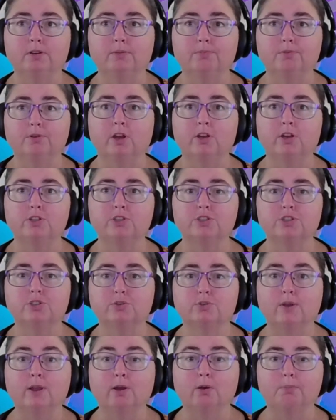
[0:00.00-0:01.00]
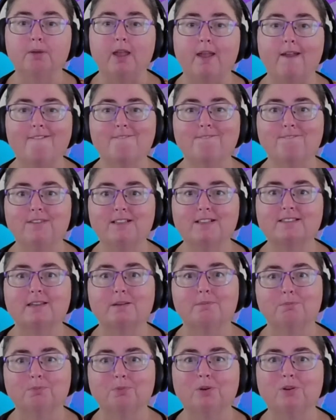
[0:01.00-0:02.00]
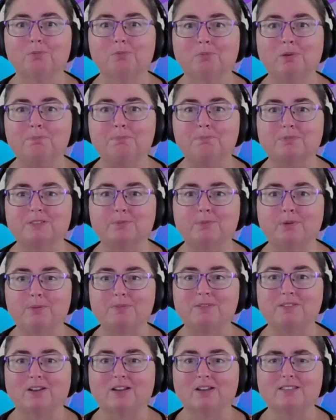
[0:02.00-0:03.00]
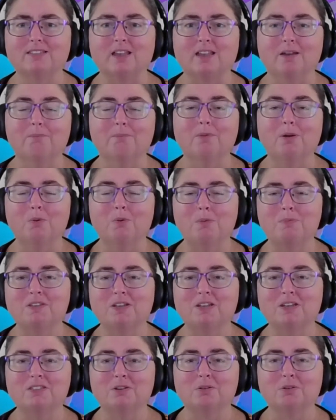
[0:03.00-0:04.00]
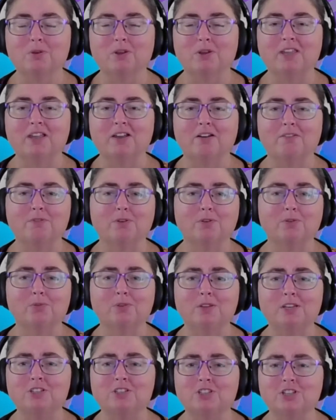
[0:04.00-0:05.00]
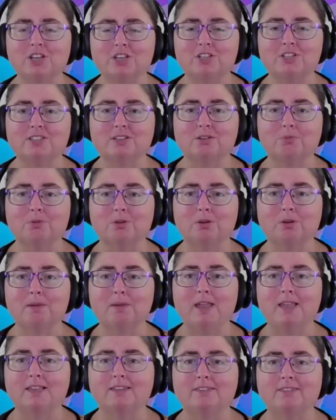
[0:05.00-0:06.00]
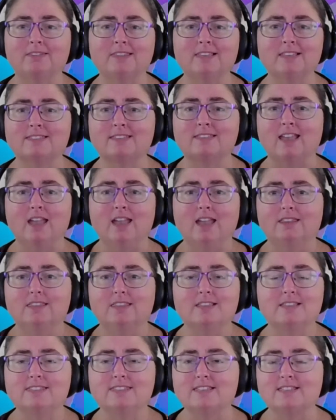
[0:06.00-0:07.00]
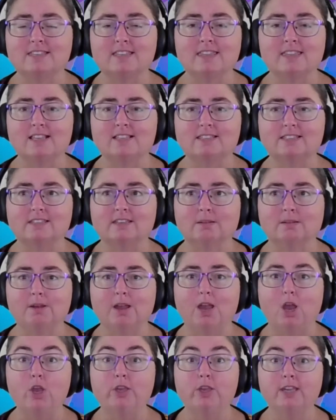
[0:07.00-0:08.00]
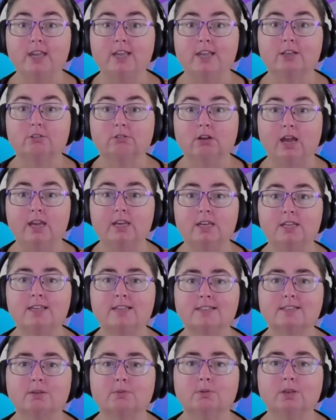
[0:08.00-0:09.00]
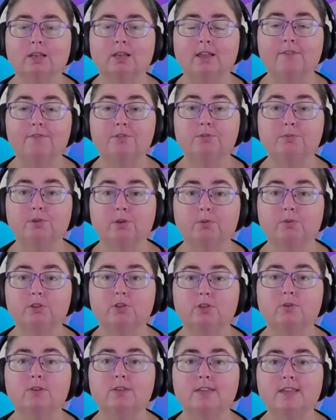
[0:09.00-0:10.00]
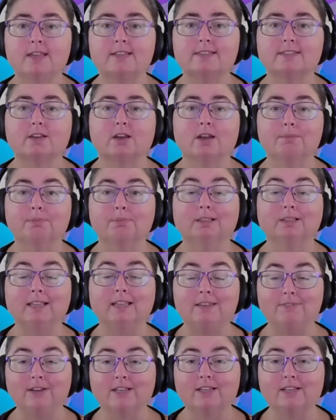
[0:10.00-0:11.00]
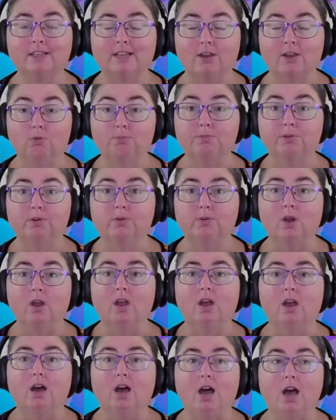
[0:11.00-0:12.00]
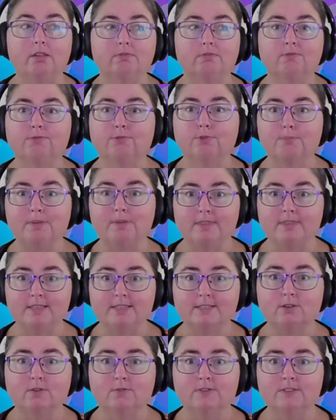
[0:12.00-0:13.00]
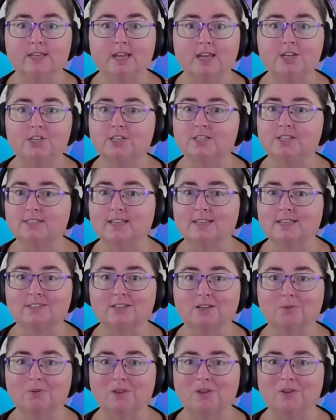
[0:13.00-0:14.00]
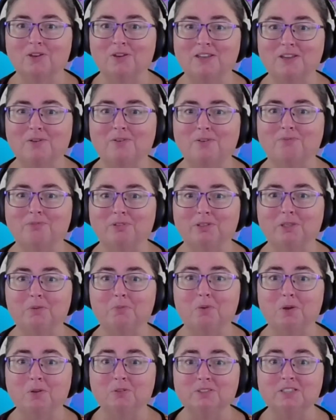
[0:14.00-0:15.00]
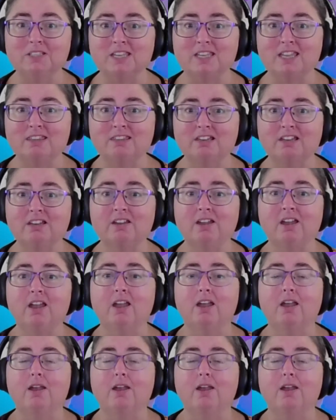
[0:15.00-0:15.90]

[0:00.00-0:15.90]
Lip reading: approached to help fix up websites. My website's not working. I've got all these changes I want to make and this, and this. And I'm like, okay, great. Yes, I would love to work with you. Yes, I believe I can help you. From this conversation, it sounds like we're going to get on really well together.